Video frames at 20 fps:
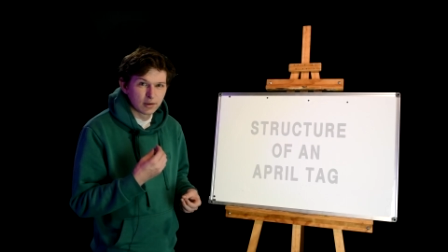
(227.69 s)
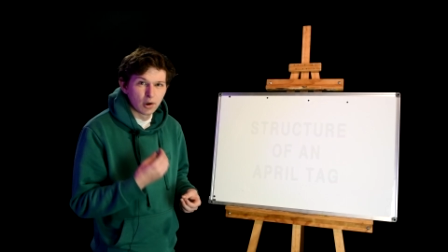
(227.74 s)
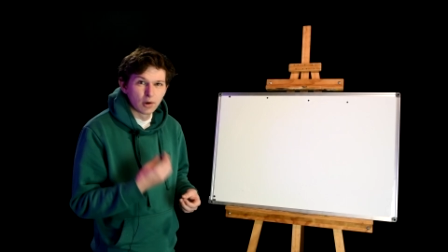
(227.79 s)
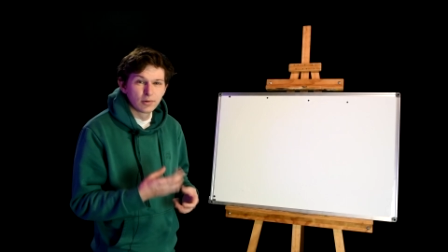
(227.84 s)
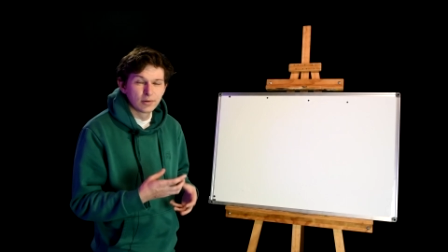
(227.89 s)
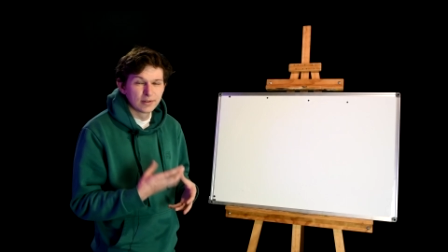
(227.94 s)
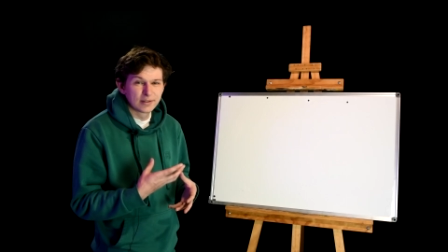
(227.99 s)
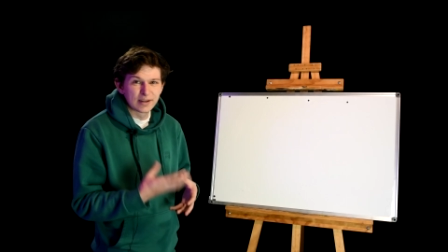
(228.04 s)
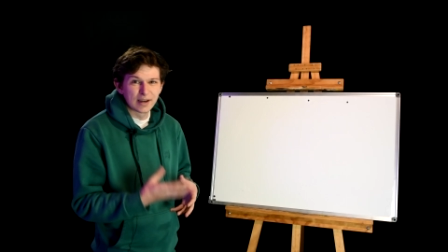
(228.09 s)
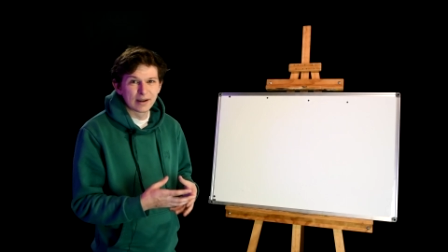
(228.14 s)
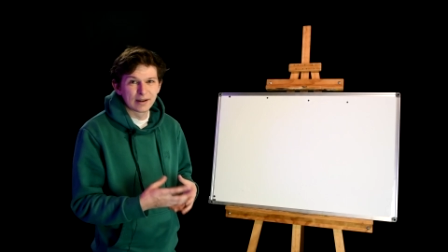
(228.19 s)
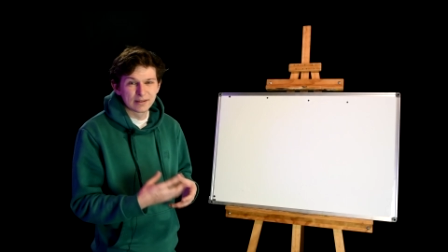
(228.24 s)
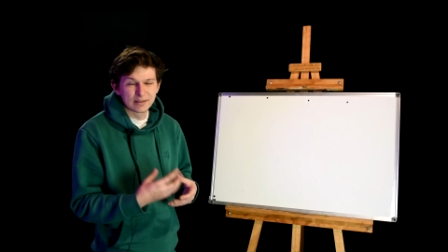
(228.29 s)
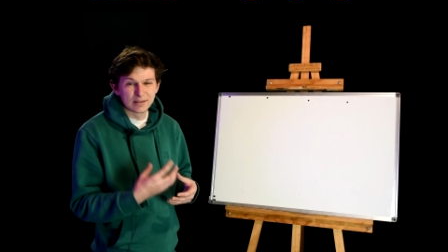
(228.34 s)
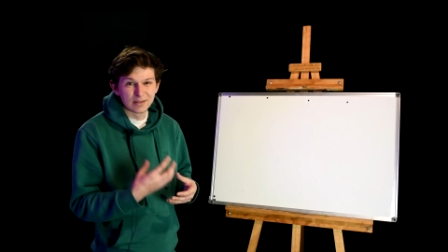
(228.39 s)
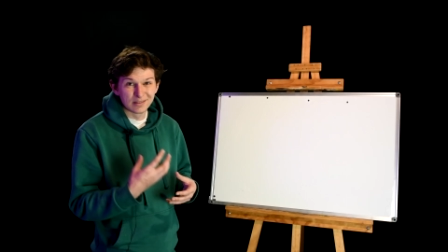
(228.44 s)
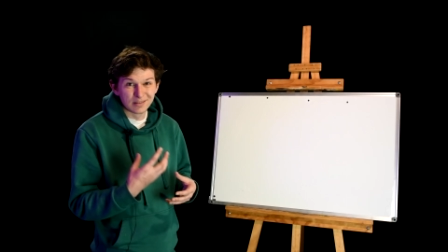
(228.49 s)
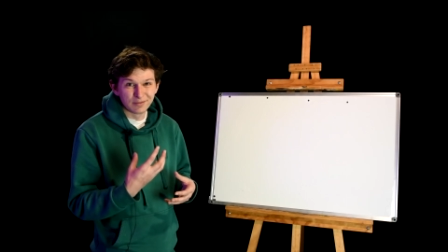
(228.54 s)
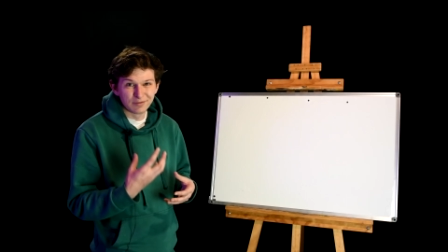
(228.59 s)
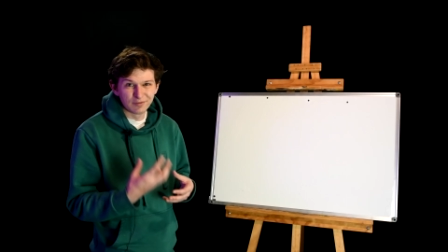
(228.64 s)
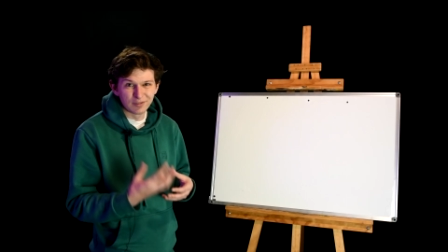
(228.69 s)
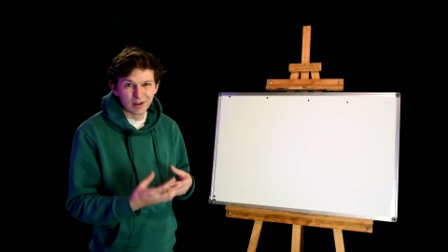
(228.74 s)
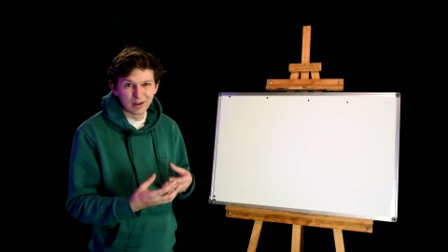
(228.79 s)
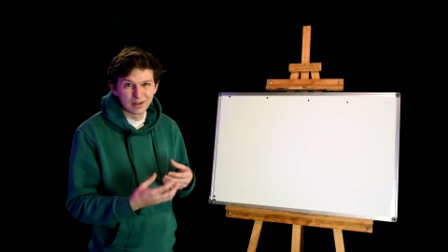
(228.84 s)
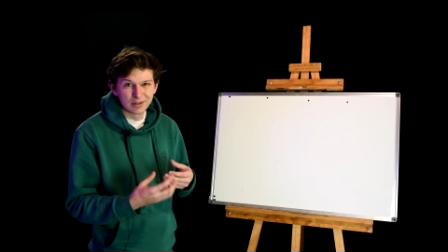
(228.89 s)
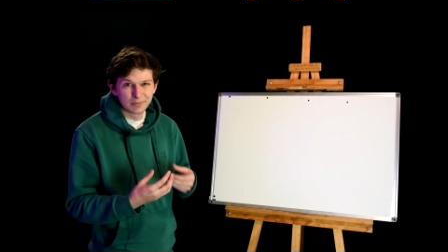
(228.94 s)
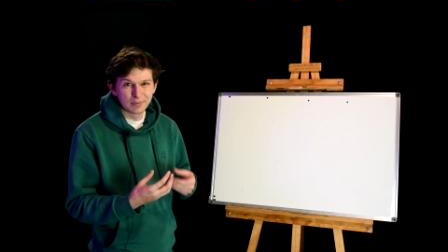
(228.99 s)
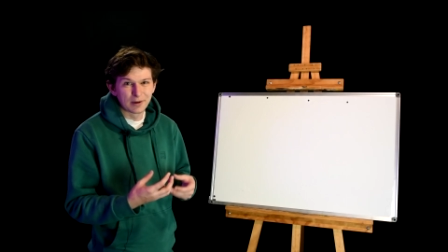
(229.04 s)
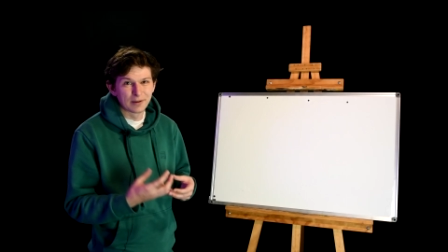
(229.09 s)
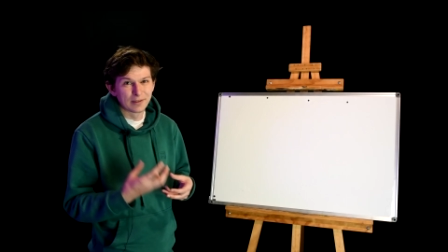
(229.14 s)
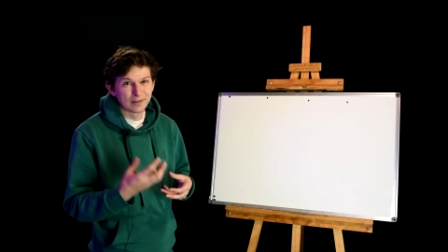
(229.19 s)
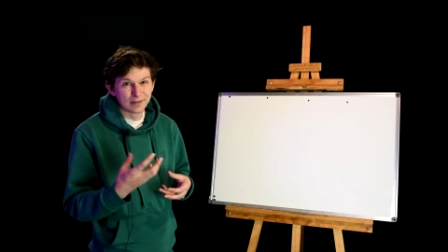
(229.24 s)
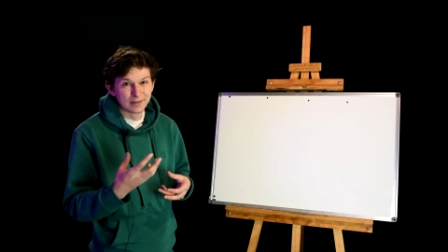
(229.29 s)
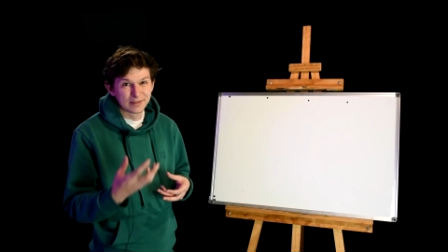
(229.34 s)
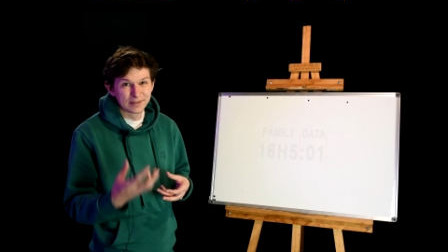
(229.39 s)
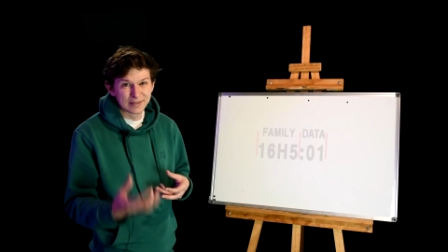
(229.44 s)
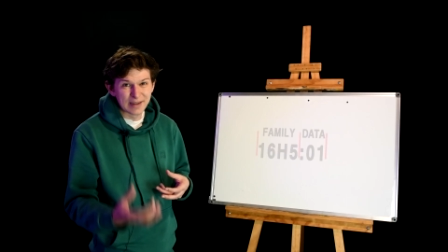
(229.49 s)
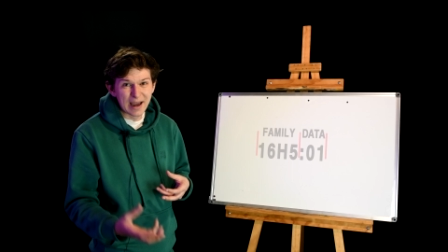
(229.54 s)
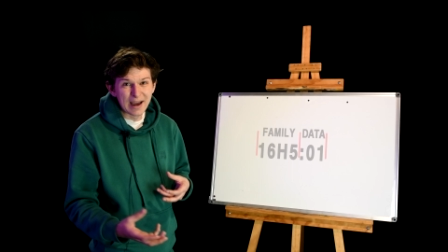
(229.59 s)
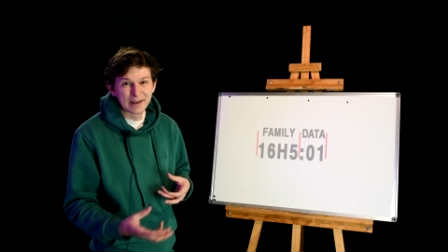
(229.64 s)
Coded targets are defined by the
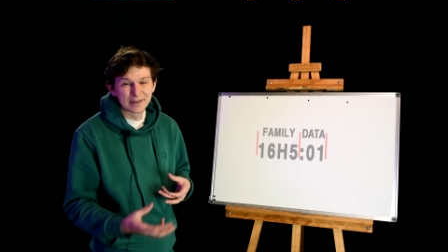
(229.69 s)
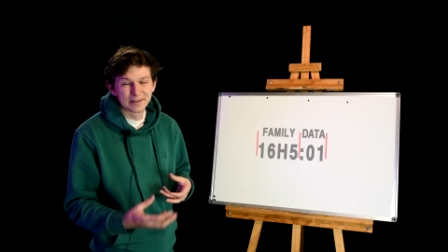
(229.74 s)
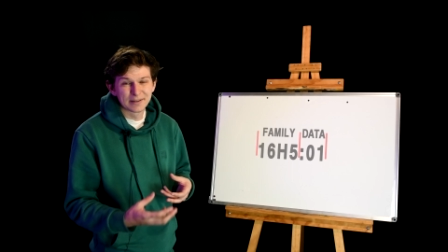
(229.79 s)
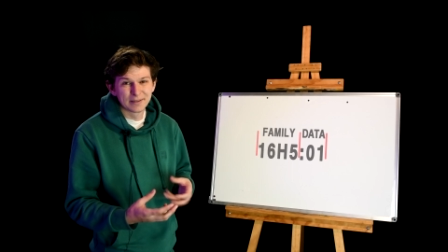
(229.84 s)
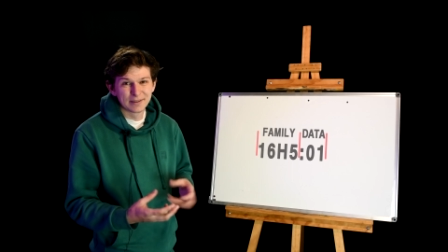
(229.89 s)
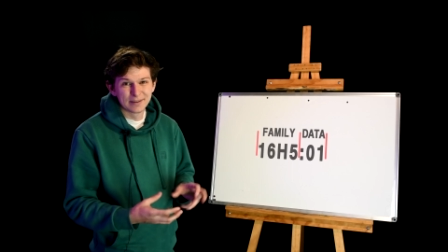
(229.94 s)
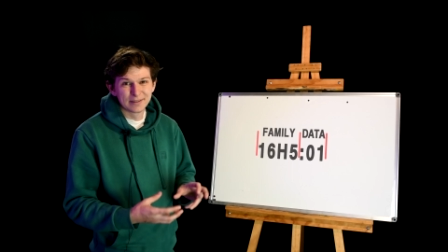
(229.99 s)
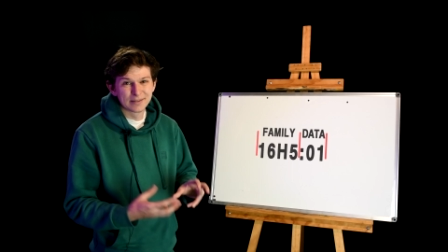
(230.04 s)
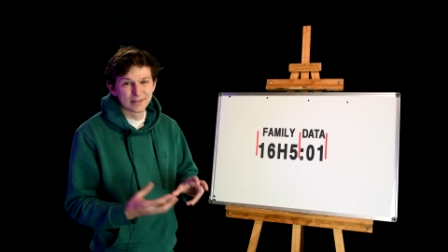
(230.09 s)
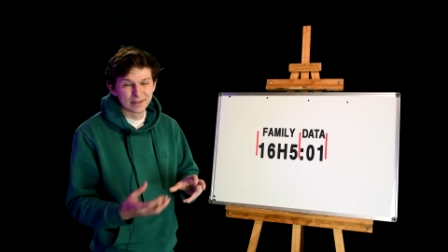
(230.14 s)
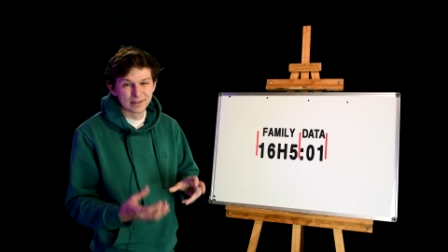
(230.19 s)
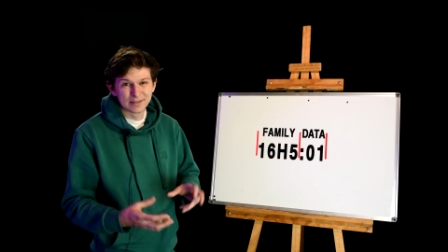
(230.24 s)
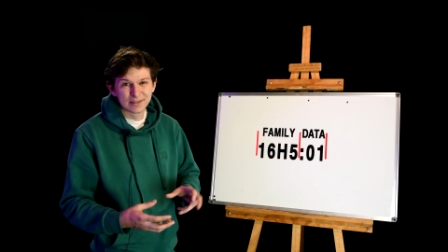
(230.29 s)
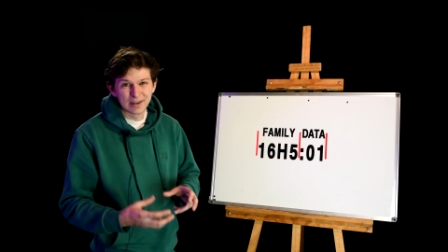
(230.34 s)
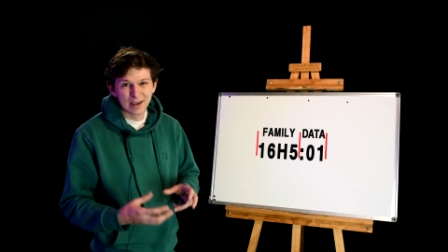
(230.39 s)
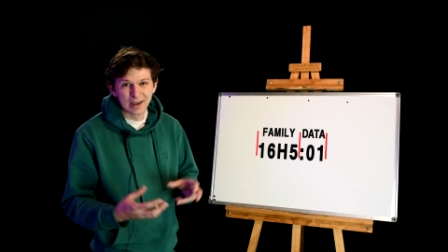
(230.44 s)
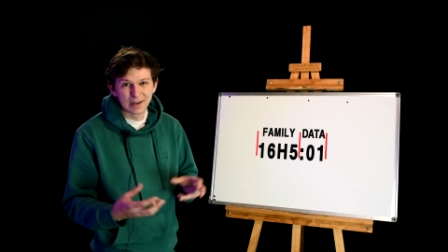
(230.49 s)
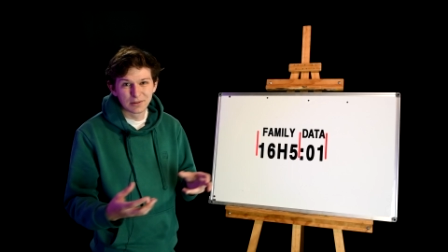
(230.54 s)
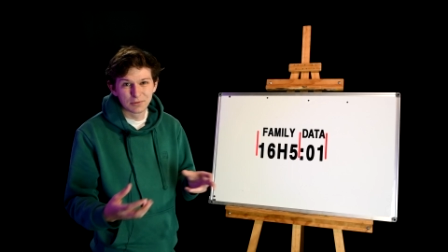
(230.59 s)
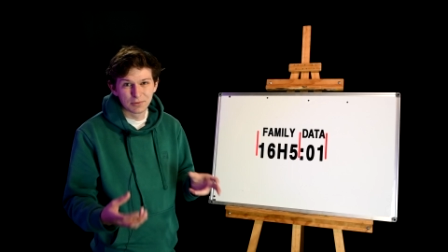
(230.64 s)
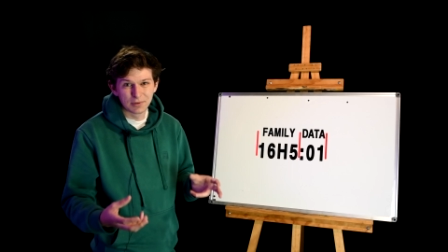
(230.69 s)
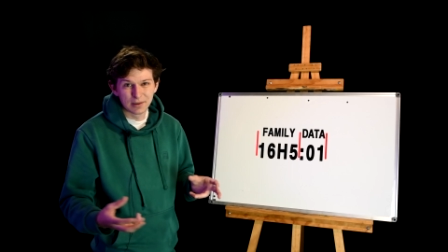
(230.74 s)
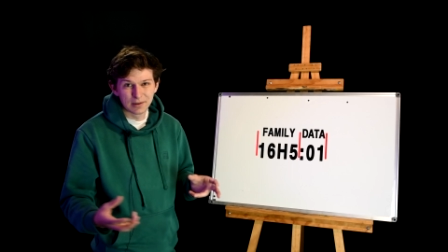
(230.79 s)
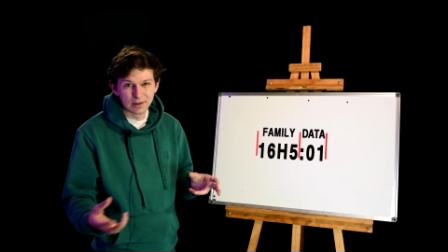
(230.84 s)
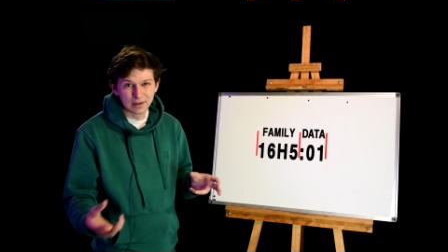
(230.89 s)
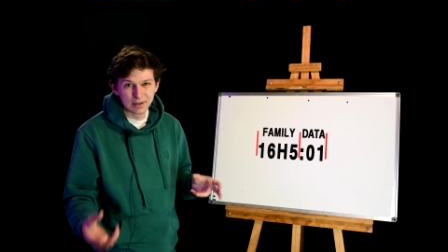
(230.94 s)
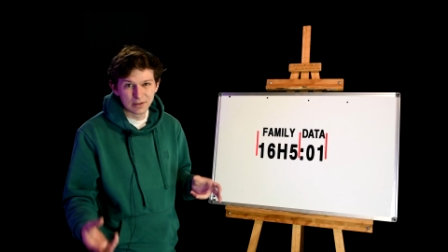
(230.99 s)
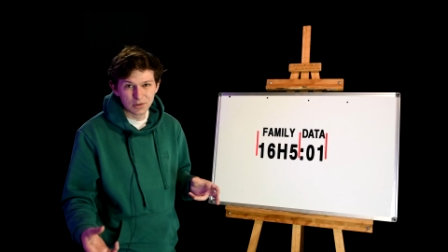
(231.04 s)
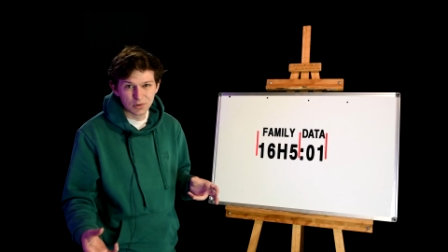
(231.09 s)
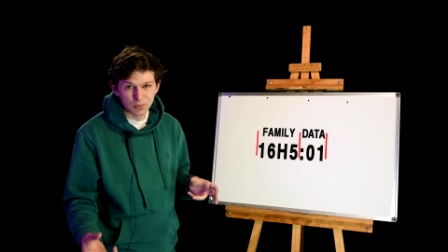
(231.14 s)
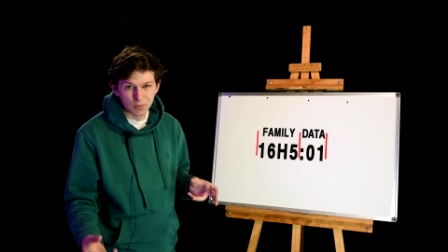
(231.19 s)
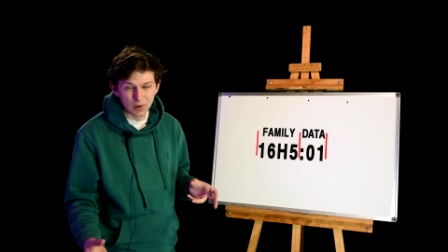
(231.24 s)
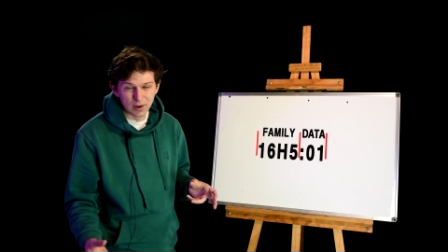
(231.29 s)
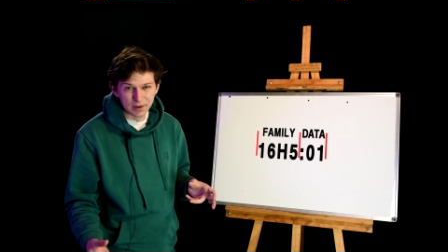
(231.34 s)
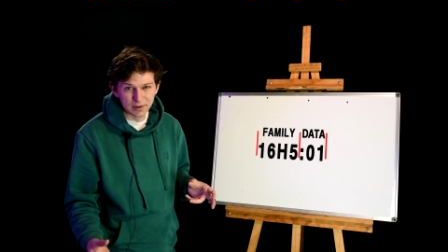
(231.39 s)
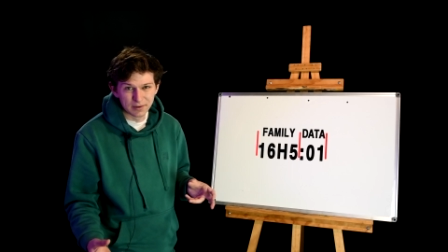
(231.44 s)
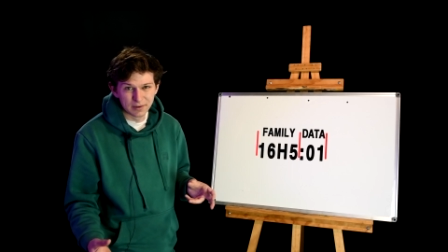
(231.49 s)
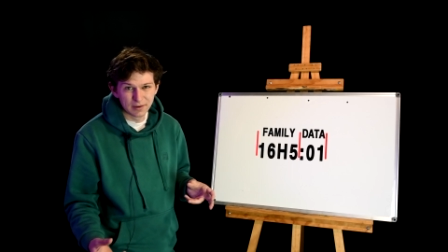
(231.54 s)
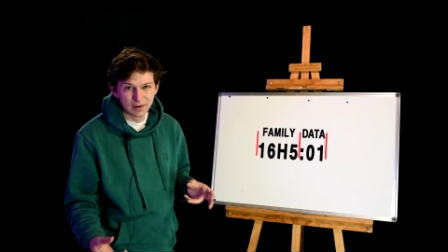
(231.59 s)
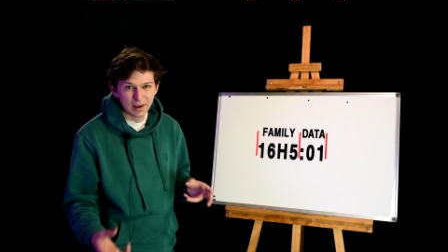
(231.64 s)
data that is contained within each
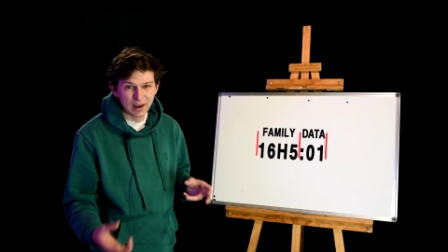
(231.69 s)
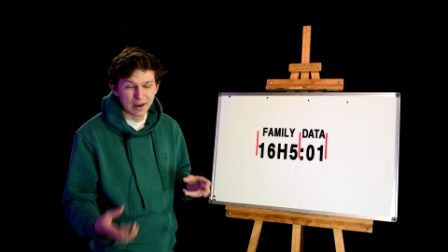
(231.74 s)
one,